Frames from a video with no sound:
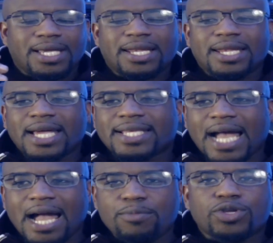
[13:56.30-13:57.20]
Now the
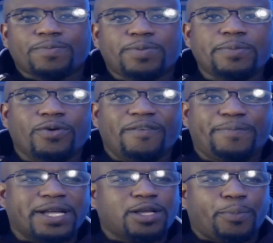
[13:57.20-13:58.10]
next guy most of the people
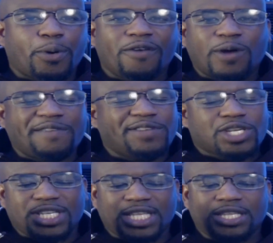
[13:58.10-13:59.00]
have picked up off
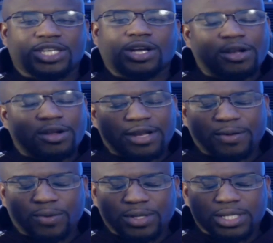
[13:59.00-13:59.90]
waivers because he didn't start on
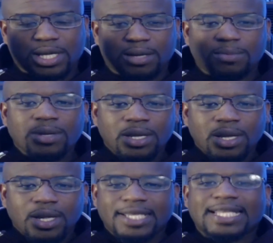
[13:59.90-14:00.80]
anyone's team
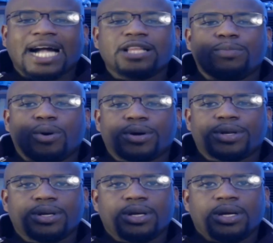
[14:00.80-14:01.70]
is Tyler Boyd.